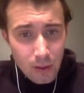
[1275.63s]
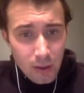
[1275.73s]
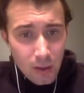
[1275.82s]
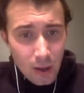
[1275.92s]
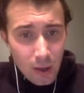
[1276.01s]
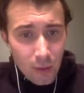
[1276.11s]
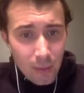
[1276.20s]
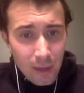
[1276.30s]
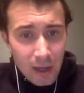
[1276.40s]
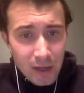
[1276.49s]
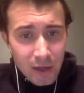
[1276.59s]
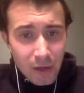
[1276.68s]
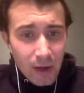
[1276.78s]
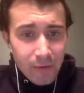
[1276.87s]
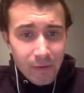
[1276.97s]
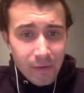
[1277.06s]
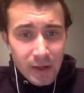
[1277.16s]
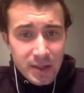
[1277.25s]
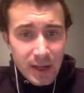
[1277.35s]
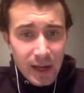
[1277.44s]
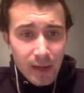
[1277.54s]
What bar do you have fitted?
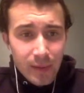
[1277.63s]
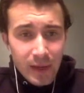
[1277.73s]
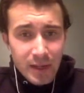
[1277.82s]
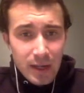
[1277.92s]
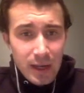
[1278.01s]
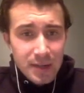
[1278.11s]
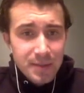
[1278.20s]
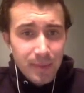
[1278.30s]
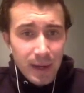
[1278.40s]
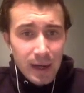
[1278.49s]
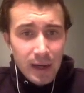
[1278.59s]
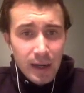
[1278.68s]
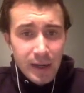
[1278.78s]
It's ARB Deluxe bar.